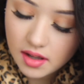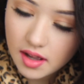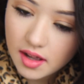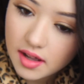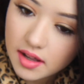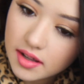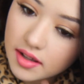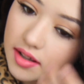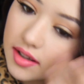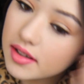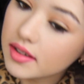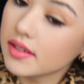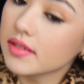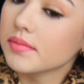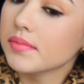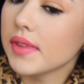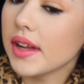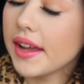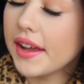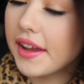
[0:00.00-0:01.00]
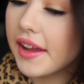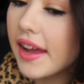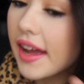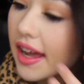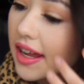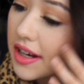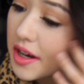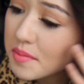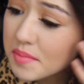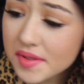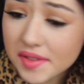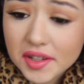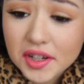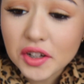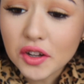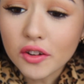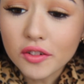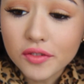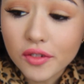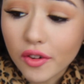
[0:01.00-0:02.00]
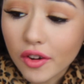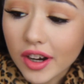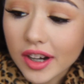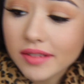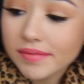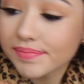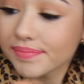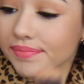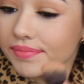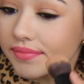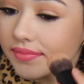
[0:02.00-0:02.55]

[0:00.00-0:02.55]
And I'm just gonna go for it.